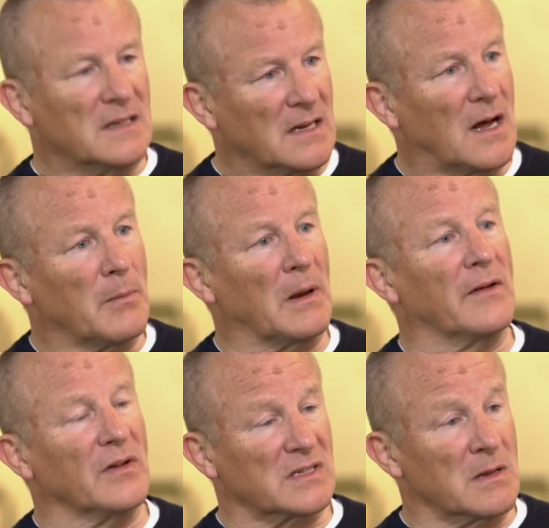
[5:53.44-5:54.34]
Indeed, I
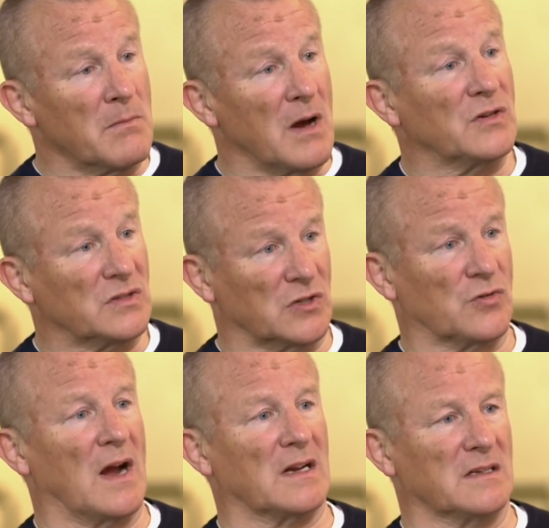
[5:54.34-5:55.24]
believe it's the most
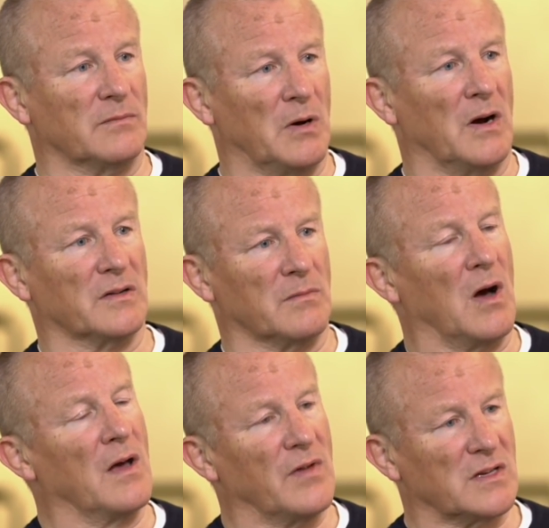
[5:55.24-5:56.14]
attractive part
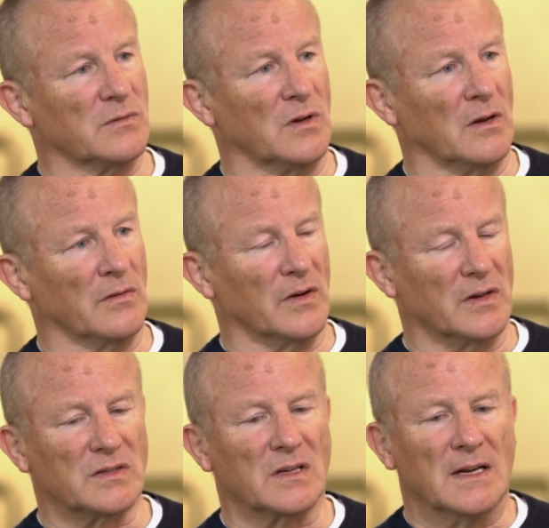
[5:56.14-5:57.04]
of my investment
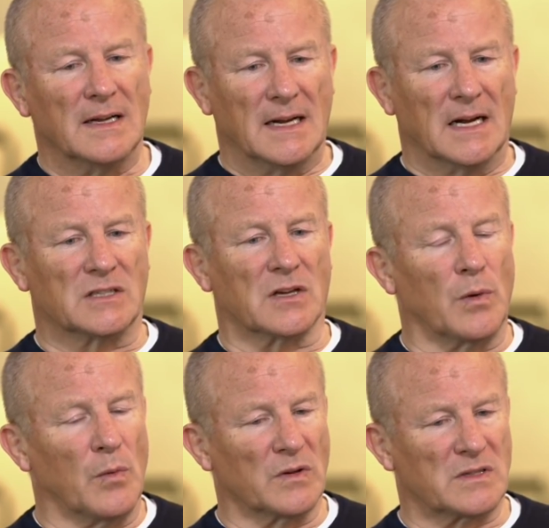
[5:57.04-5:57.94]
universe. And
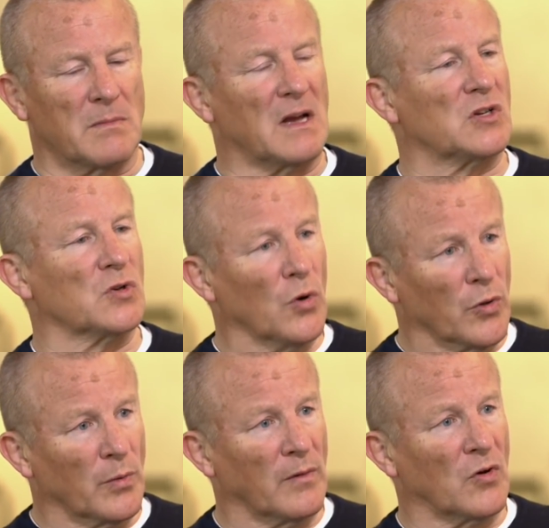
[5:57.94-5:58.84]
so we want to make
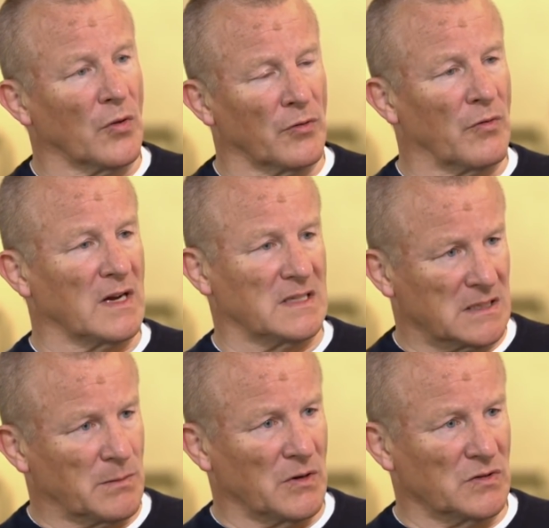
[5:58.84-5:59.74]
sure that we've got the
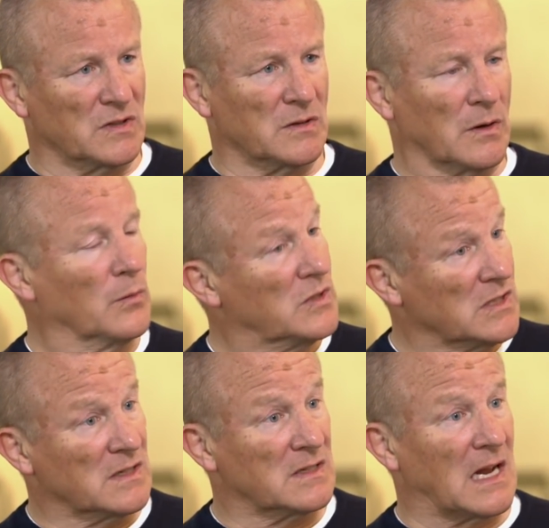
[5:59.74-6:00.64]
right exposure to it,
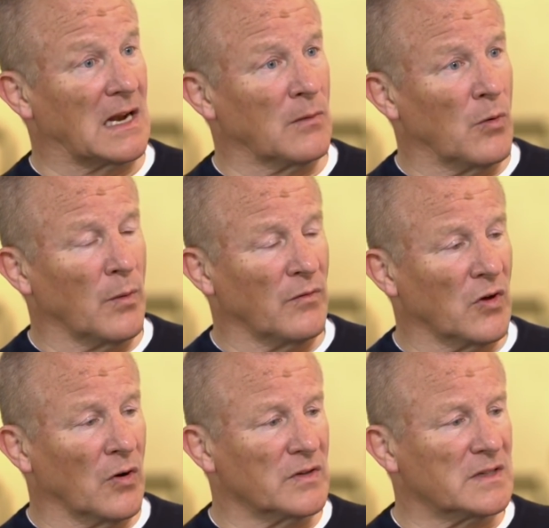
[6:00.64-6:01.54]
which is exactly what
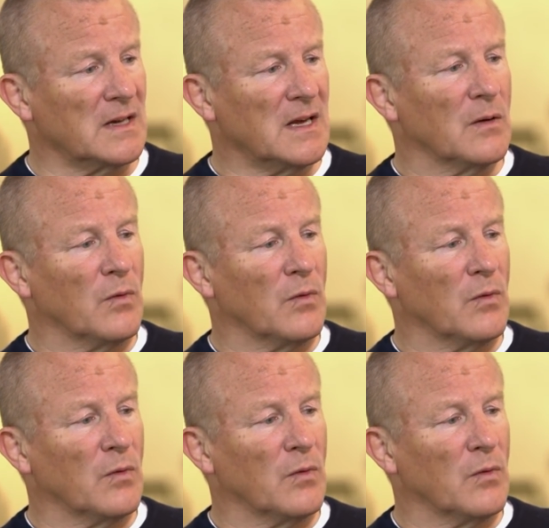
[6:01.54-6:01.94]
we've got.